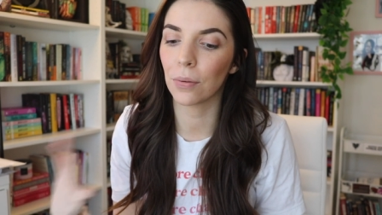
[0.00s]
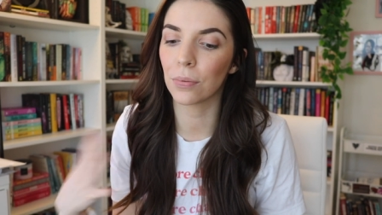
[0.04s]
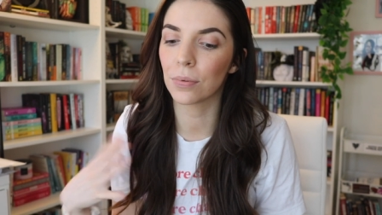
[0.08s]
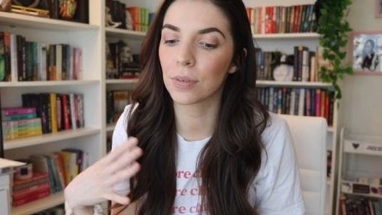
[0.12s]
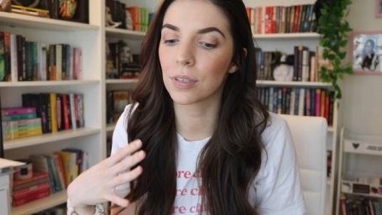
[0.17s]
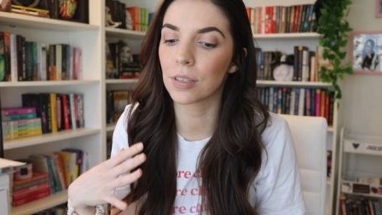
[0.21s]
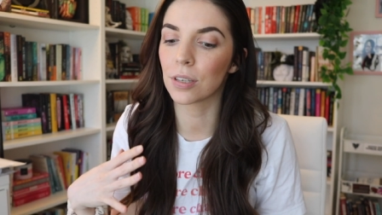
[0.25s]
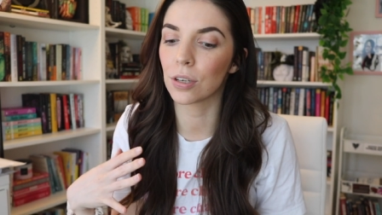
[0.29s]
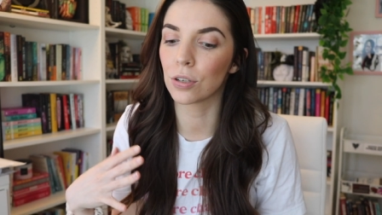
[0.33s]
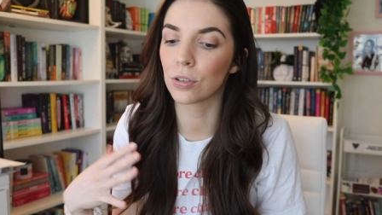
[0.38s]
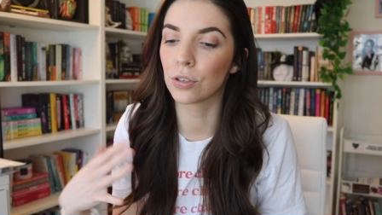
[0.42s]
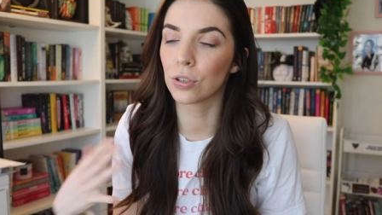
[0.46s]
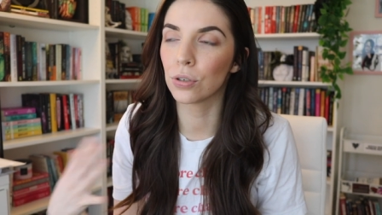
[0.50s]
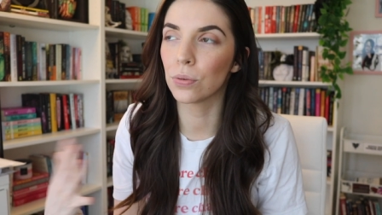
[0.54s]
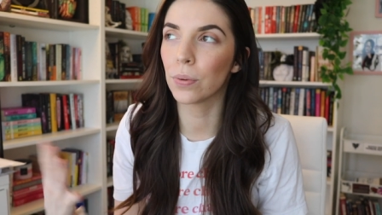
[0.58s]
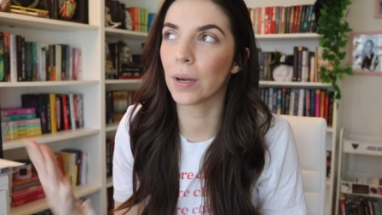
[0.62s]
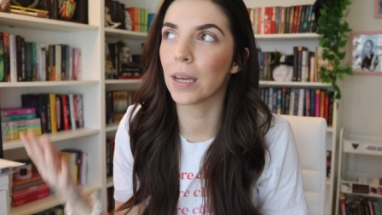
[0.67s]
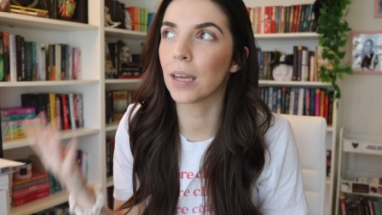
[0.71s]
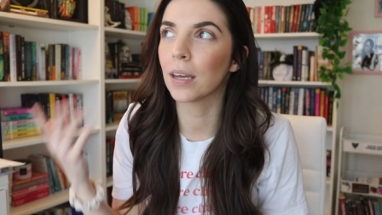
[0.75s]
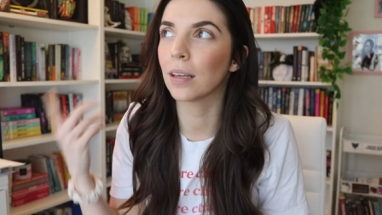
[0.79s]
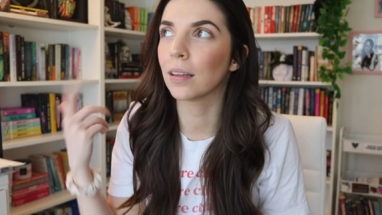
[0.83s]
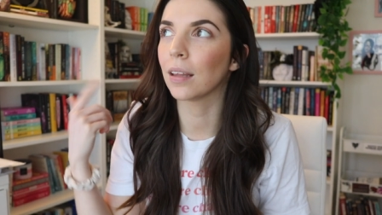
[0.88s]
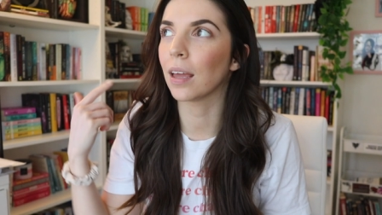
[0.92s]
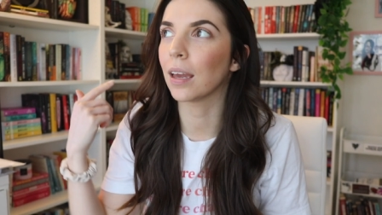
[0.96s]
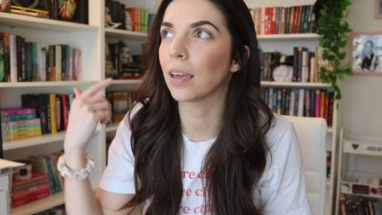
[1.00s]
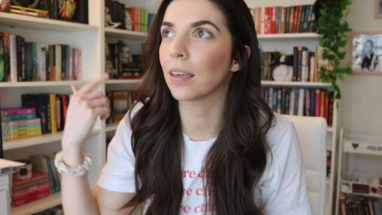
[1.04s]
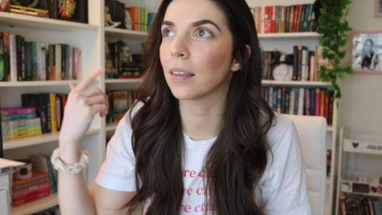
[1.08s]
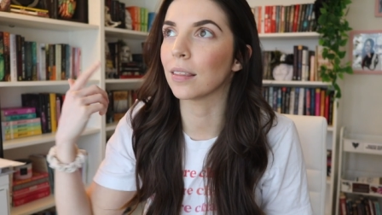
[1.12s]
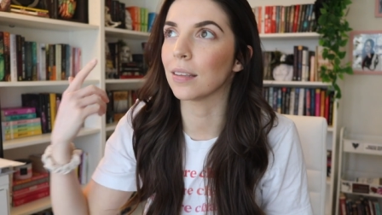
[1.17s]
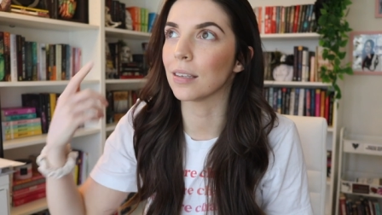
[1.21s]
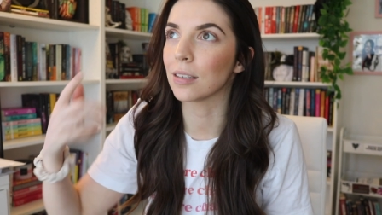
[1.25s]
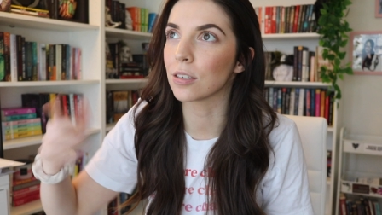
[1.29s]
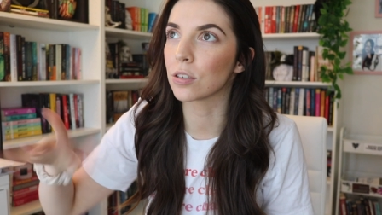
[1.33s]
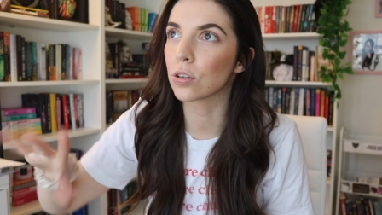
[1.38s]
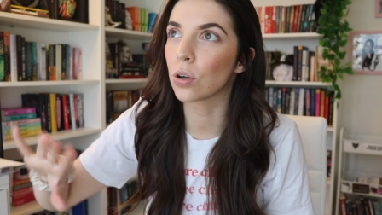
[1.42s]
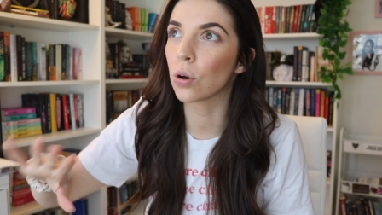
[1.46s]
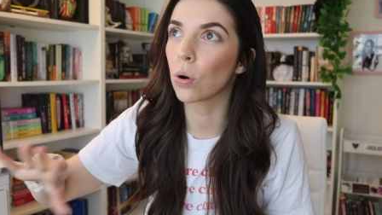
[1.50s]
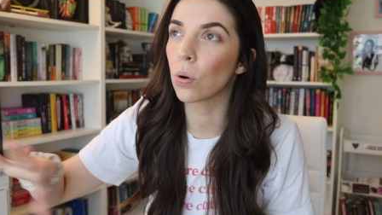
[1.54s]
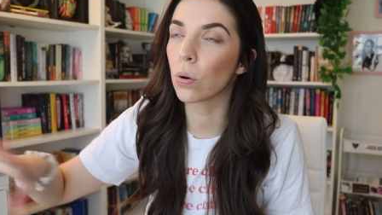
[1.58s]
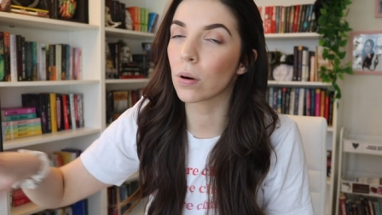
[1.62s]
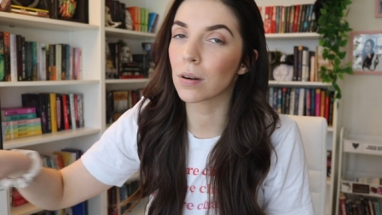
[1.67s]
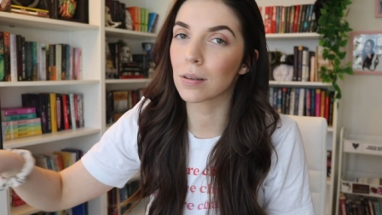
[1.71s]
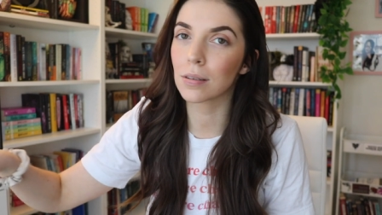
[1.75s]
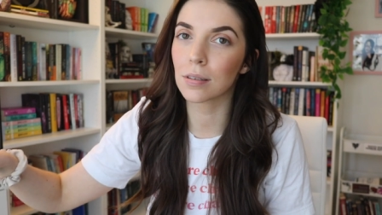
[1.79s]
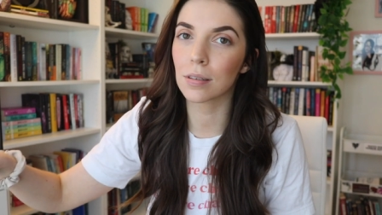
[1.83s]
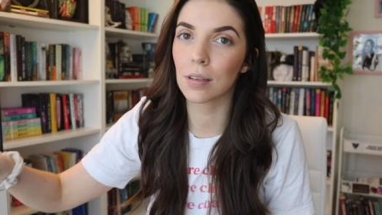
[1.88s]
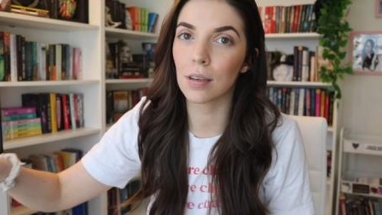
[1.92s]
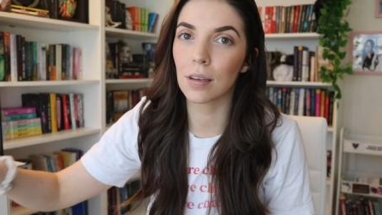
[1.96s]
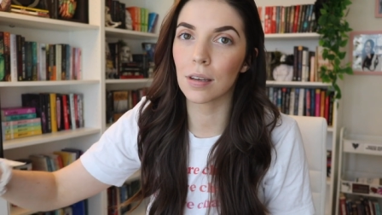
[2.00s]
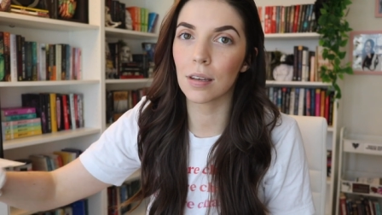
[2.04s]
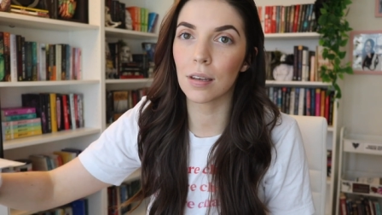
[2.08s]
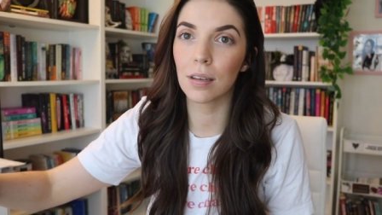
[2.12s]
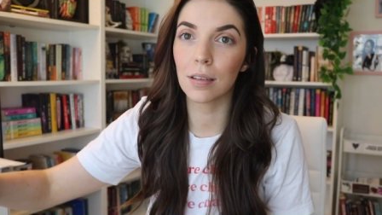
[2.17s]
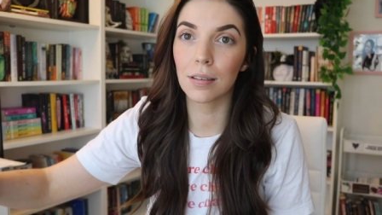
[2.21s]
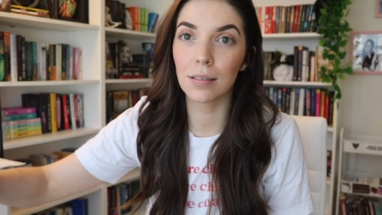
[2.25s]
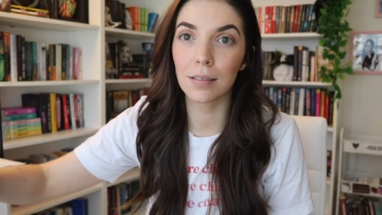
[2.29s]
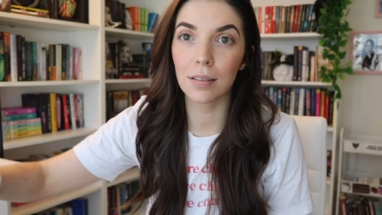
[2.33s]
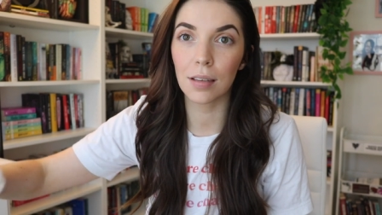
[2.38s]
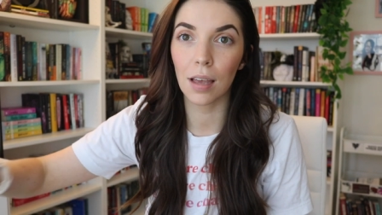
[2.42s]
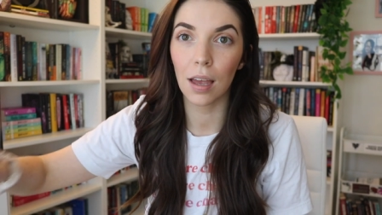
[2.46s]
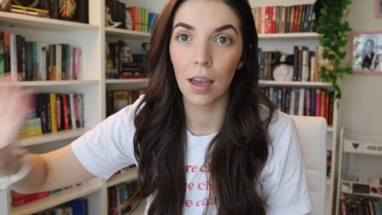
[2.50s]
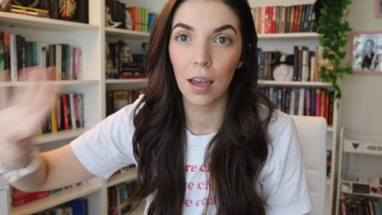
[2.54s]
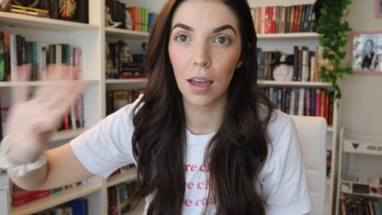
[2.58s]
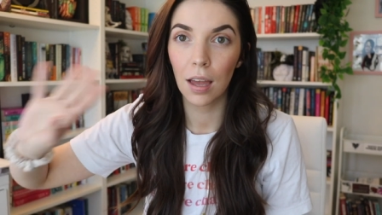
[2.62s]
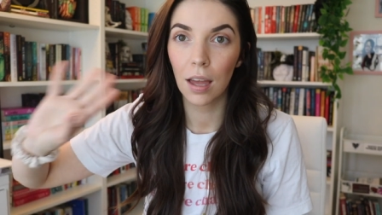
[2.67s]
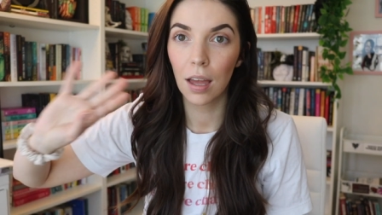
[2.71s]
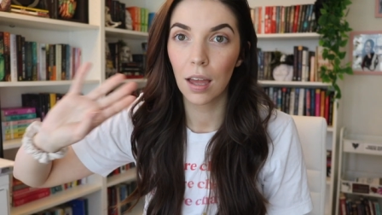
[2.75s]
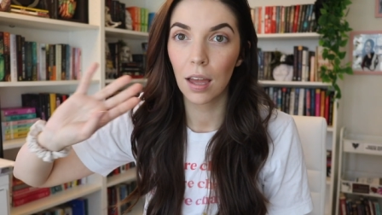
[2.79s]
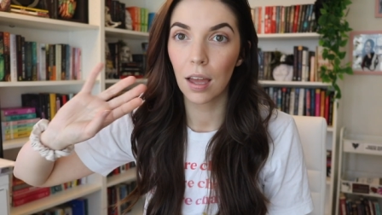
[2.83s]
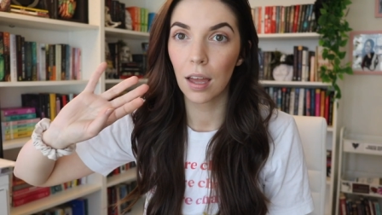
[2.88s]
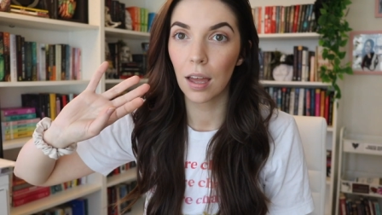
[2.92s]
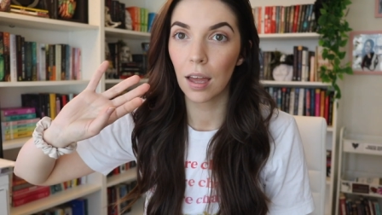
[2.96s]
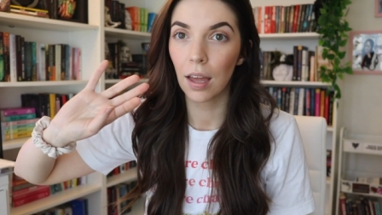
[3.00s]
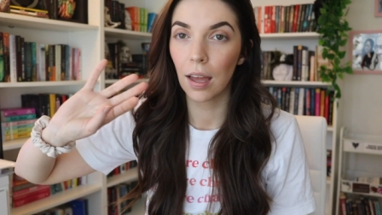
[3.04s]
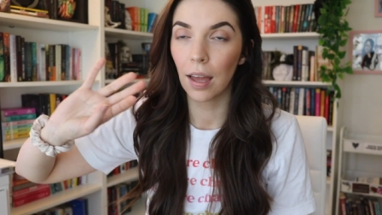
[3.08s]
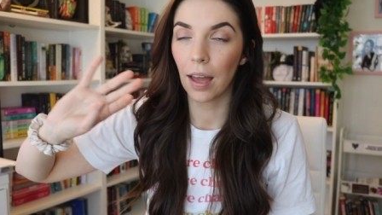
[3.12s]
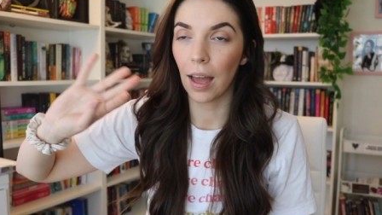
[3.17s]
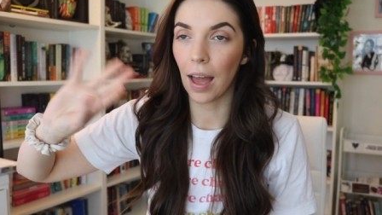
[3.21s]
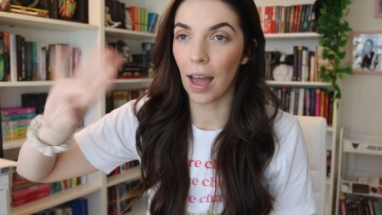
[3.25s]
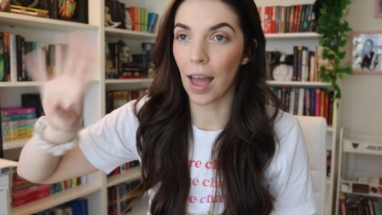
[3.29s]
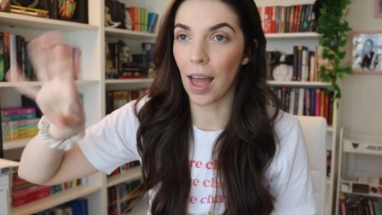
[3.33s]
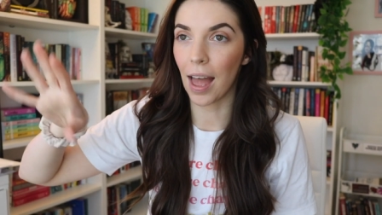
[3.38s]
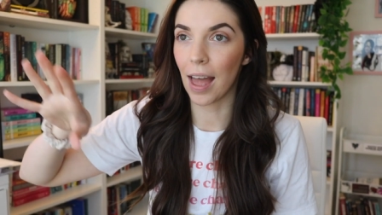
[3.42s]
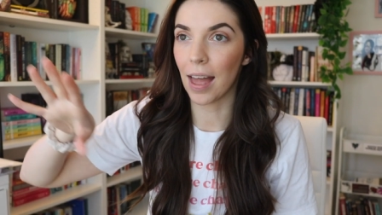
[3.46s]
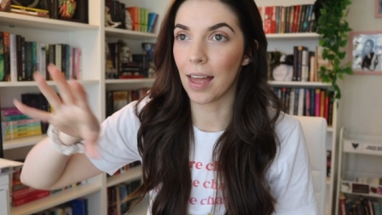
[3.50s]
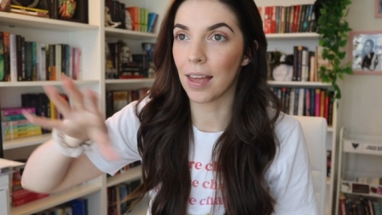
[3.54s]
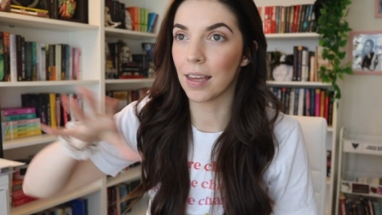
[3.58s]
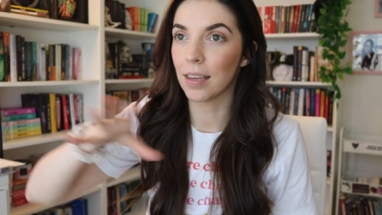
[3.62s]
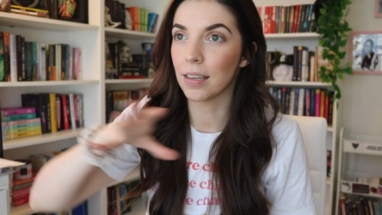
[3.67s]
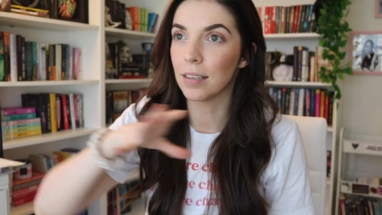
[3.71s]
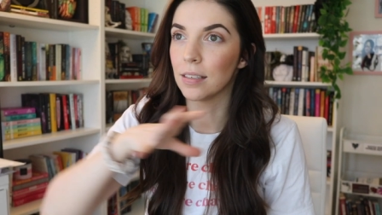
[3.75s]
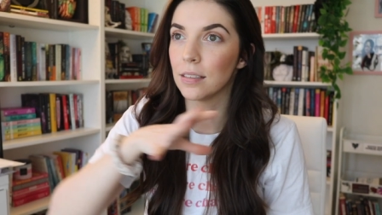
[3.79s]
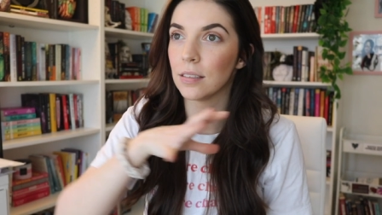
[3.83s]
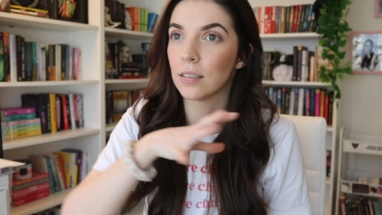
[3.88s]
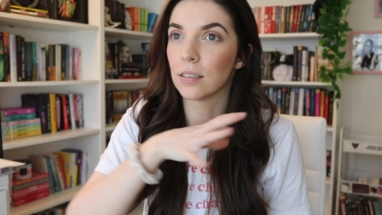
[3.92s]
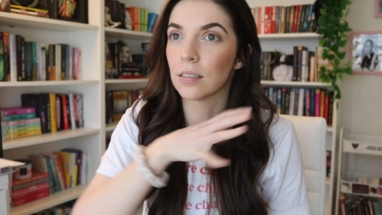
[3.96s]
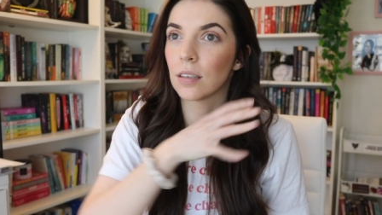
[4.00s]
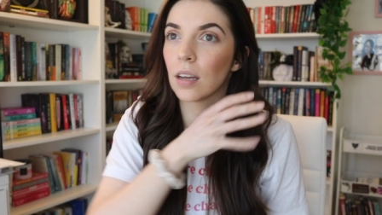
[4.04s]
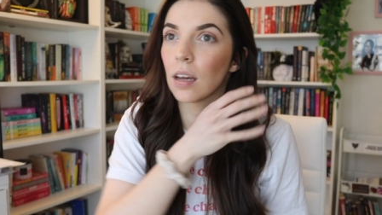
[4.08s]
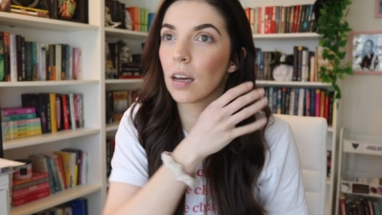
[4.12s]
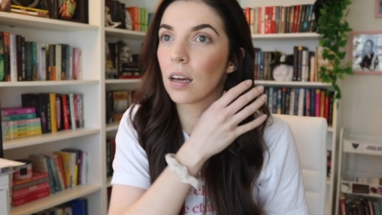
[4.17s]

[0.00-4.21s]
was doing like these courses and